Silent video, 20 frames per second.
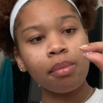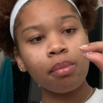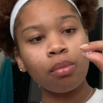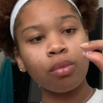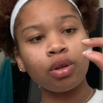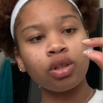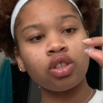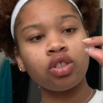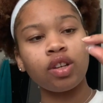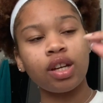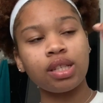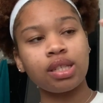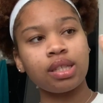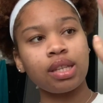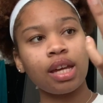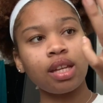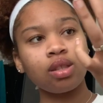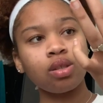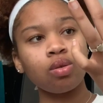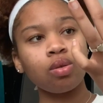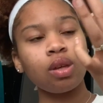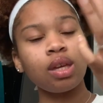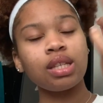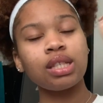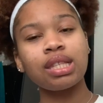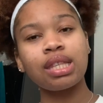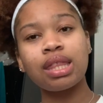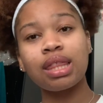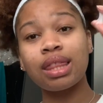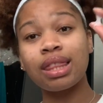moisturized. It's not too,
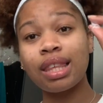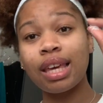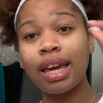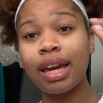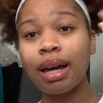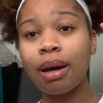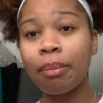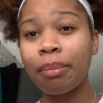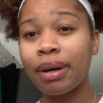it's thick,